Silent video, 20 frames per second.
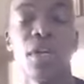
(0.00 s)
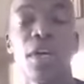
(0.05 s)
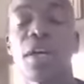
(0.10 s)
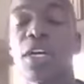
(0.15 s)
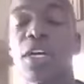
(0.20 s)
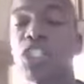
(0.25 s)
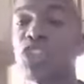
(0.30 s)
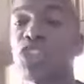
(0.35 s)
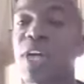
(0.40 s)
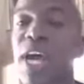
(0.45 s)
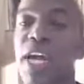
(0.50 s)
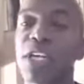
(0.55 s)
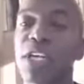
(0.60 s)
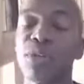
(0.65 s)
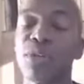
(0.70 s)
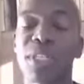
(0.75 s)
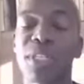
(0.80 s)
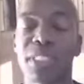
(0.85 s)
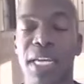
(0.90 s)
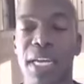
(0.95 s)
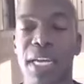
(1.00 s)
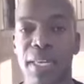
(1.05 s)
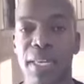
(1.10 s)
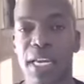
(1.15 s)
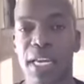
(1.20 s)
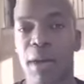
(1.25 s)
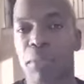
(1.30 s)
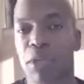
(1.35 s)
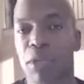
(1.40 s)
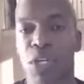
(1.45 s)
because you got to use a technique
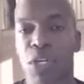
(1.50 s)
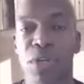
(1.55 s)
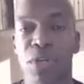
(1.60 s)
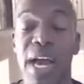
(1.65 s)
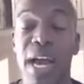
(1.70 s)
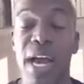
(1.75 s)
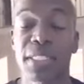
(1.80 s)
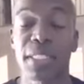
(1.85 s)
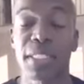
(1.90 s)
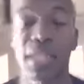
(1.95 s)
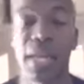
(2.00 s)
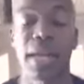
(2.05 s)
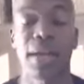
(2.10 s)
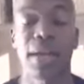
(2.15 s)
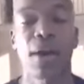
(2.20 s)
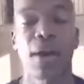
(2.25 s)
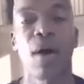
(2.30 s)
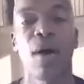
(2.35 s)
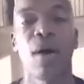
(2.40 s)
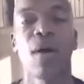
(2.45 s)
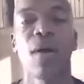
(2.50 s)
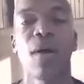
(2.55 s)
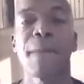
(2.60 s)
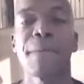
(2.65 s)
I'm going to show you guys tonight called